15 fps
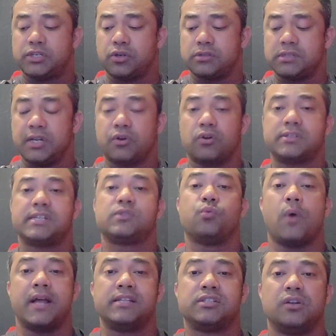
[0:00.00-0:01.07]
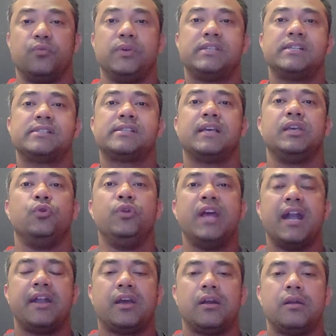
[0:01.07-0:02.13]
only crosses one joint, which is a
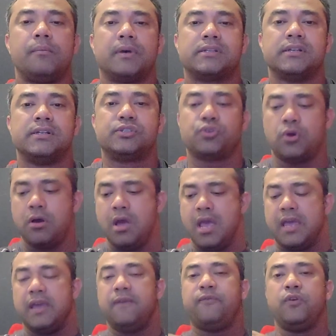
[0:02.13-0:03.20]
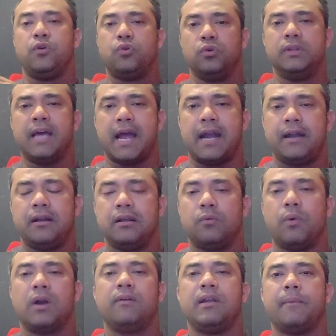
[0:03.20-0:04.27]
uniarticulate muscle. So if you do that,
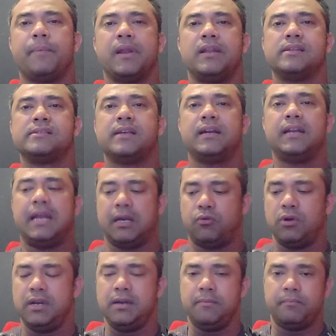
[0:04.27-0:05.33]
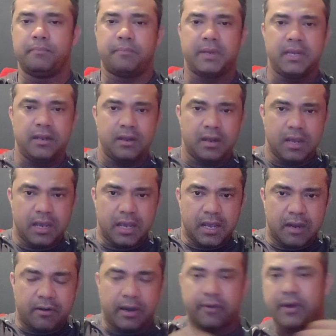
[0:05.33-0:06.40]
what will happen is that it will be
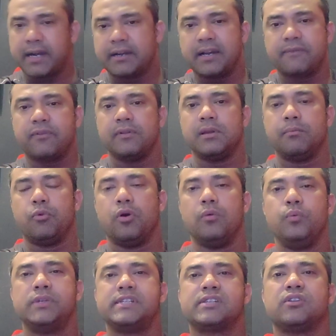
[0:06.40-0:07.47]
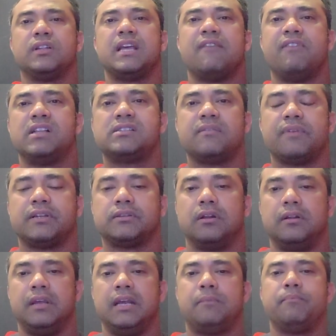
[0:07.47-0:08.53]
retracted from the bone, which is called the avulsion
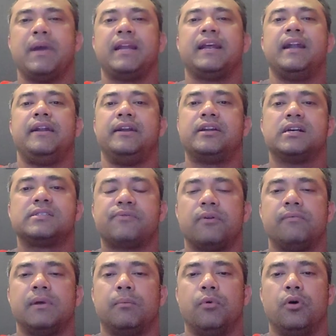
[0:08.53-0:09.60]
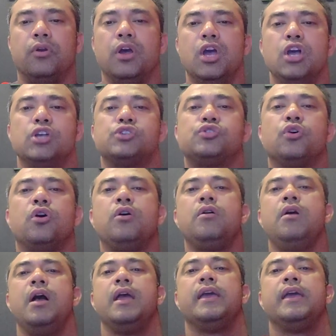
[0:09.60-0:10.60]
flexor. It might get detached from the bone. So